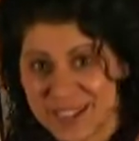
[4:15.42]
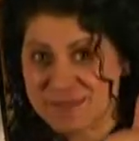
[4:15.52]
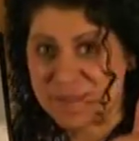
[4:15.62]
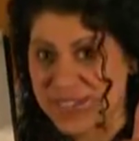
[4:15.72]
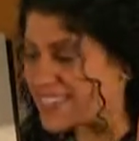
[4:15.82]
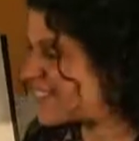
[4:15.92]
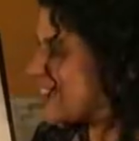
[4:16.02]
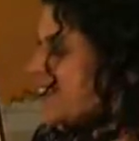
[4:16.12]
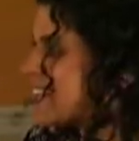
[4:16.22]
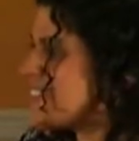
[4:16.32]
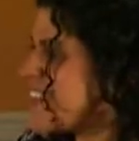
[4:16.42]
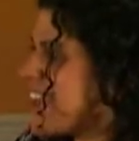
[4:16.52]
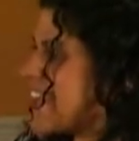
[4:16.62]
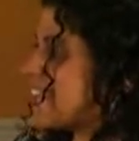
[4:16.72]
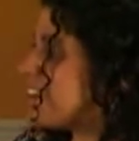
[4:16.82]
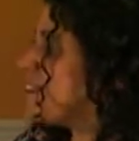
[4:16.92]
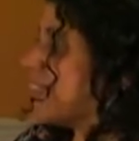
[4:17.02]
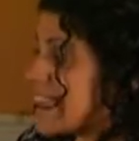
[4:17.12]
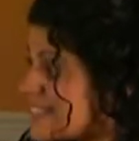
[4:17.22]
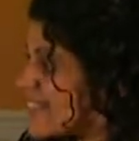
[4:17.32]
good, boys and girls.
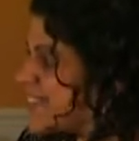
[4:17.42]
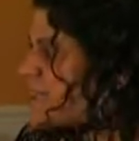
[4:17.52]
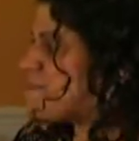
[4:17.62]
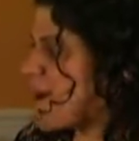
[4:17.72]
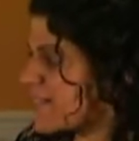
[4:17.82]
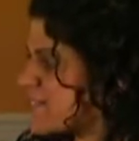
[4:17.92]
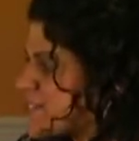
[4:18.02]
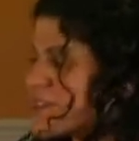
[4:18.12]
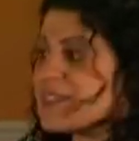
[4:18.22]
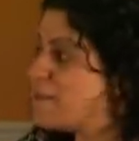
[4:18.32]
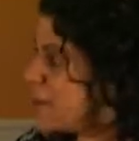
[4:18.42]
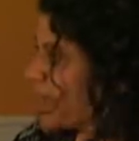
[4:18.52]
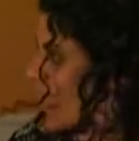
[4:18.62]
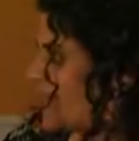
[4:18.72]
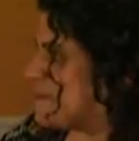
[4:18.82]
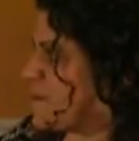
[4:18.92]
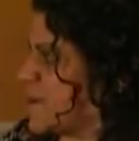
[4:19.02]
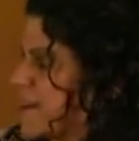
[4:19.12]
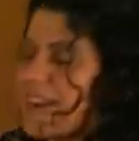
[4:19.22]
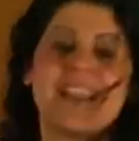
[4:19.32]
There isn't a monster in the book
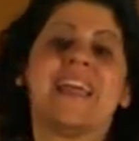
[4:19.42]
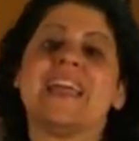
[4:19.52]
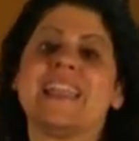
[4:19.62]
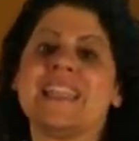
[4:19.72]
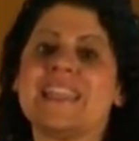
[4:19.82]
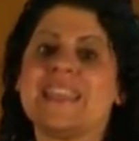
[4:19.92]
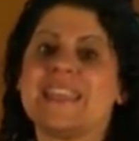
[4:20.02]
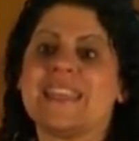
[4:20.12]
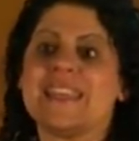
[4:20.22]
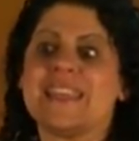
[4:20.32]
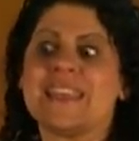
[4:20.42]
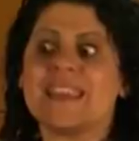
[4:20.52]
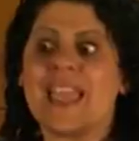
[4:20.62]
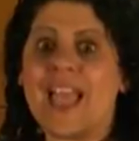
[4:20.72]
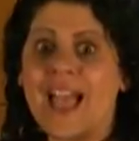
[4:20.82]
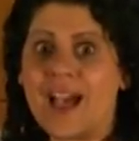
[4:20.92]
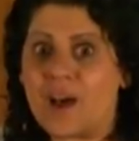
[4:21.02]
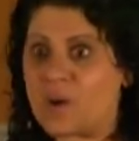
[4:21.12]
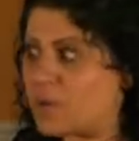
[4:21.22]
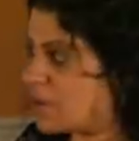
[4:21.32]
anymore.
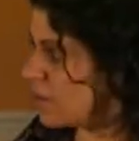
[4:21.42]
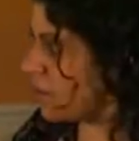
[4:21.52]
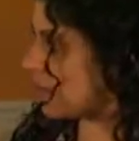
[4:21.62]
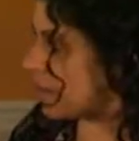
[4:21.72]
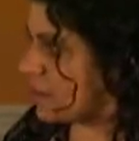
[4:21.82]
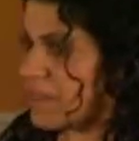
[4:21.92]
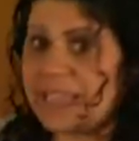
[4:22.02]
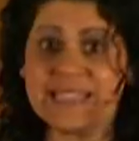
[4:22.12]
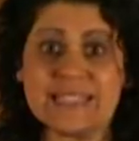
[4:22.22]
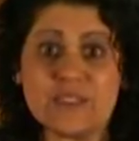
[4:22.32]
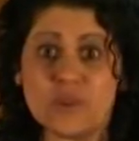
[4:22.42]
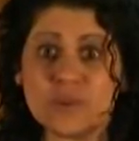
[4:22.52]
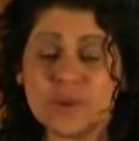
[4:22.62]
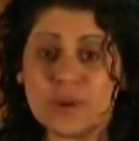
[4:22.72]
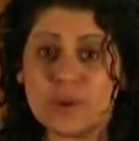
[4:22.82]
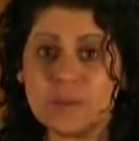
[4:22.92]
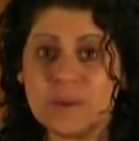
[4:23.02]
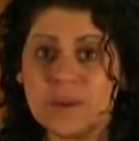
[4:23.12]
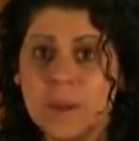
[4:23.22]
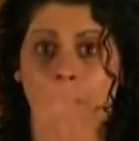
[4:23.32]
Now he's in your room.